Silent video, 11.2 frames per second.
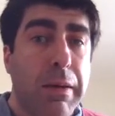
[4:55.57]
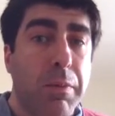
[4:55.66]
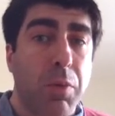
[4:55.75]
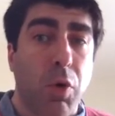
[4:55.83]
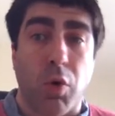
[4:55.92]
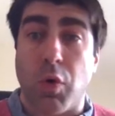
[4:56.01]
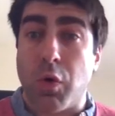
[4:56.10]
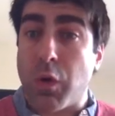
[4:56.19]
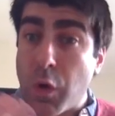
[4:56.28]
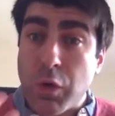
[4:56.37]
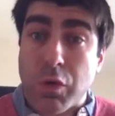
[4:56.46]

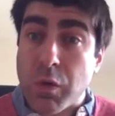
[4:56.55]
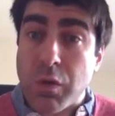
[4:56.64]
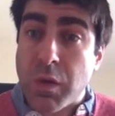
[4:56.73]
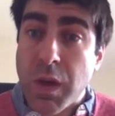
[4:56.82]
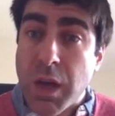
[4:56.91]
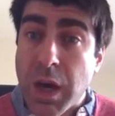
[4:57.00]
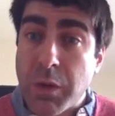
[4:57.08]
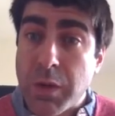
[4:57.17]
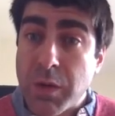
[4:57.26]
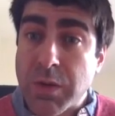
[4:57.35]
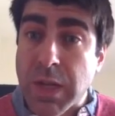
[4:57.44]
or to see how it
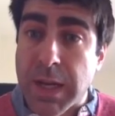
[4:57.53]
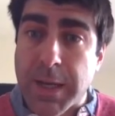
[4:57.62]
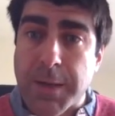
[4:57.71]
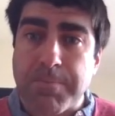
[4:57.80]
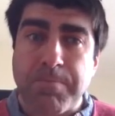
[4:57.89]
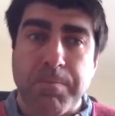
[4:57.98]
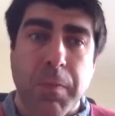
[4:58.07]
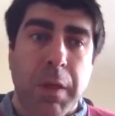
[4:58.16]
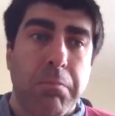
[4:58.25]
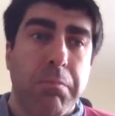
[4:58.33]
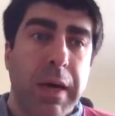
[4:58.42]
looks like.
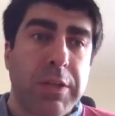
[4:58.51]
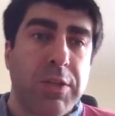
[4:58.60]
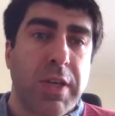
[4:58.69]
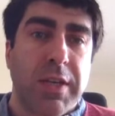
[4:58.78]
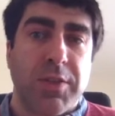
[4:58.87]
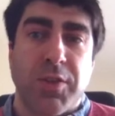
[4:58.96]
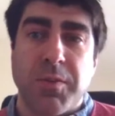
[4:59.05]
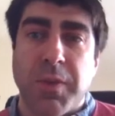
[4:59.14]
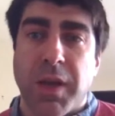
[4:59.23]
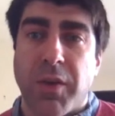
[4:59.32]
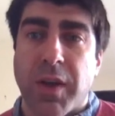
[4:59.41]
But as you
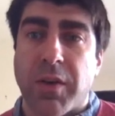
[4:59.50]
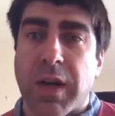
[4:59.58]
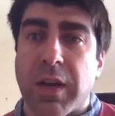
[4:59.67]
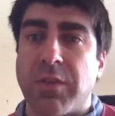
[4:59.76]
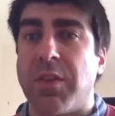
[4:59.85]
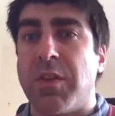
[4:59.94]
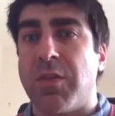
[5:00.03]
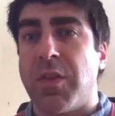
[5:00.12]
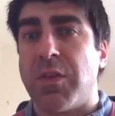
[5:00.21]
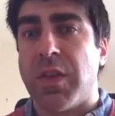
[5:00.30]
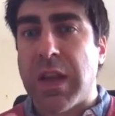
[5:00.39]
may recognize, this
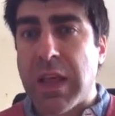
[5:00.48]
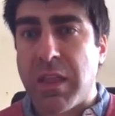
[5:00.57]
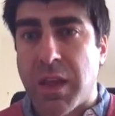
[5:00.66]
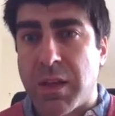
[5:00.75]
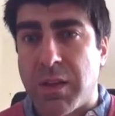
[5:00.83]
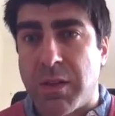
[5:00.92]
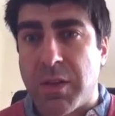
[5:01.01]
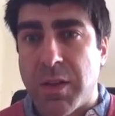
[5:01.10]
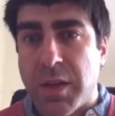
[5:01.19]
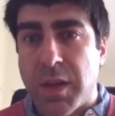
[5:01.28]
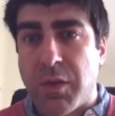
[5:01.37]
is an ethical
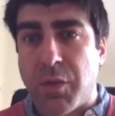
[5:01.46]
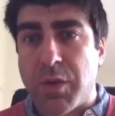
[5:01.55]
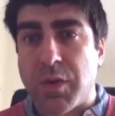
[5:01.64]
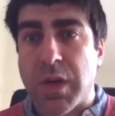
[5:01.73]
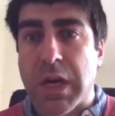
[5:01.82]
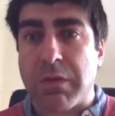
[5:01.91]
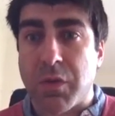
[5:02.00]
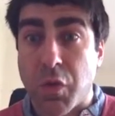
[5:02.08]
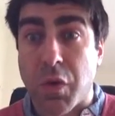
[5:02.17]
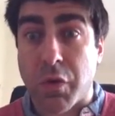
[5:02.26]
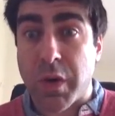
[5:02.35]
if we don't have
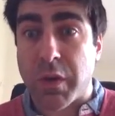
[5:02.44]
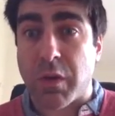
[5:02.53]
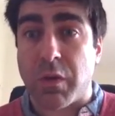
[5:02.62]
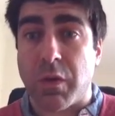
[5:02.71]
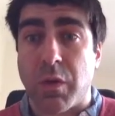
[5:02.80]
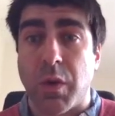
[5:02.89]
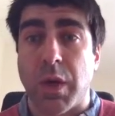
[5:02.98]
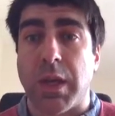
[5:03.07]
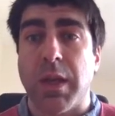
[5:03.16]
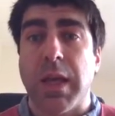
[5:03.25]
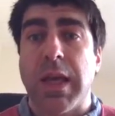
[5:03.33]
strong reasons to do it.
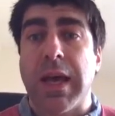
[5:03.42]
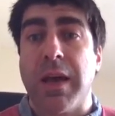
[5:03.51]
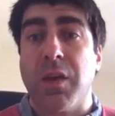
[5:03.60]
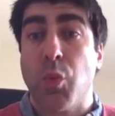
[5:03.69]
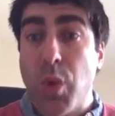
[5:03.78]
And we